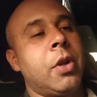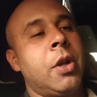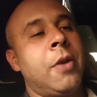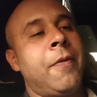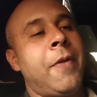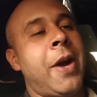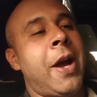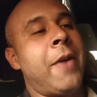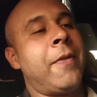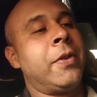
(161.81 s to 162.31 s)

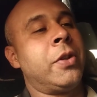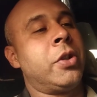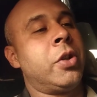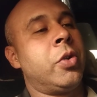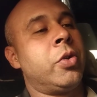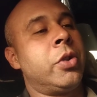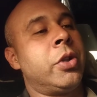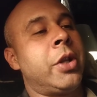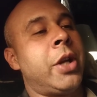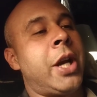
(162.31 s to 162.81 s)
If I haven't
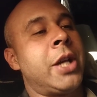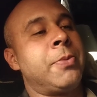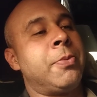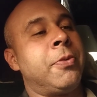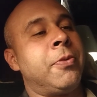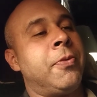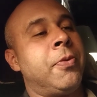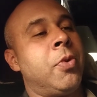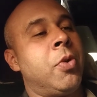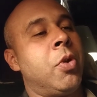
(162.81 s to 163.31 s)
told you guys
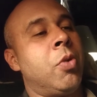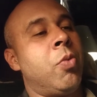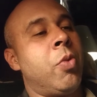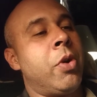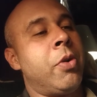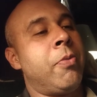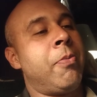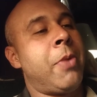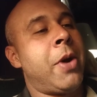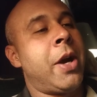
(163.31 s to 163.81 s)
before,
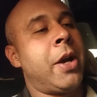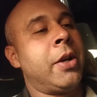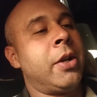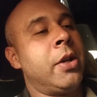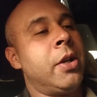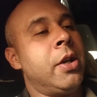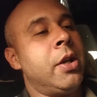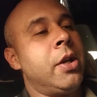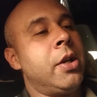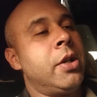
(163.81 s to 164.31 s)
one of my
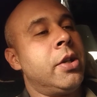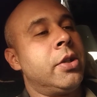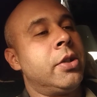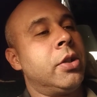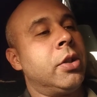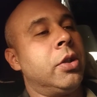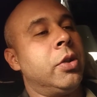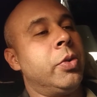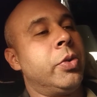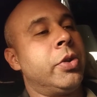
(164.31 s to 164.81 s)

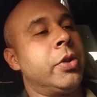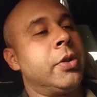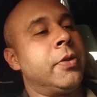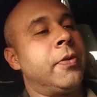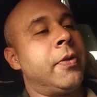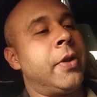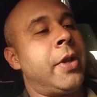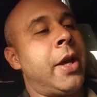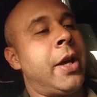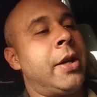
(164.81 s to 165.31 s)
solutions
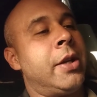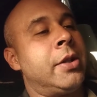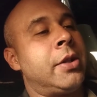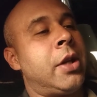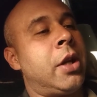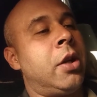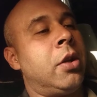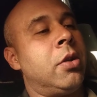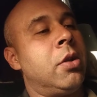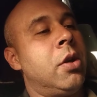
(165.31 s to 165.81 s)
for that is
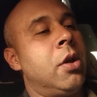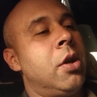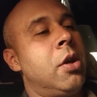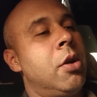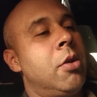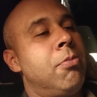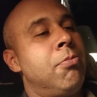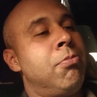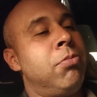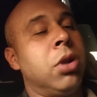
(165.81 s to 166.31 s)
I'll
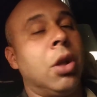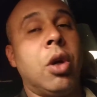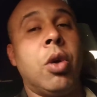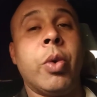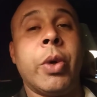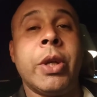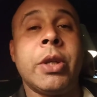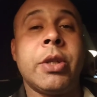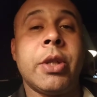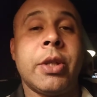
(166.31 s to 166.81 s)

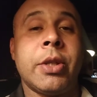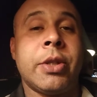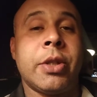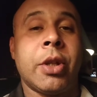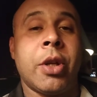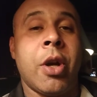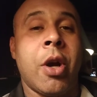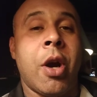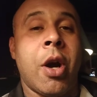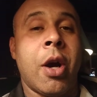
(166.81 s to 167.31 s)
blow into the
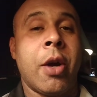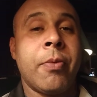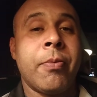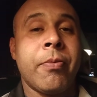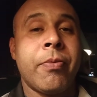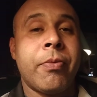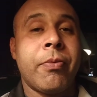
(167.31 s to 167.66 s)
cigar,